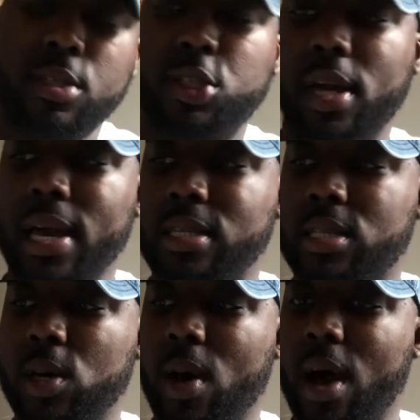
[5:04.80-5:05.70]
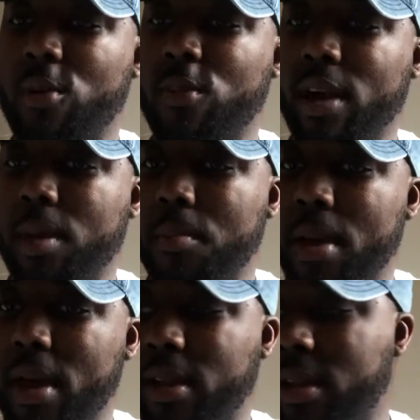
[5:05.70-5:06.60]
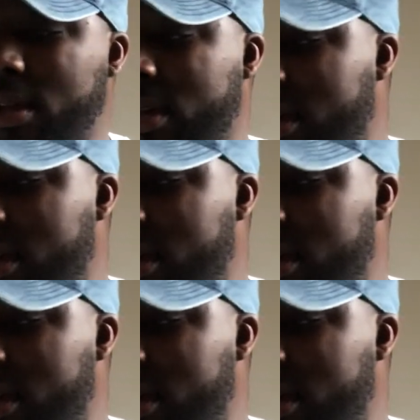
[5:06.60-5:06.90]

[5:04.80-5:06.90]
checks. So I recommend,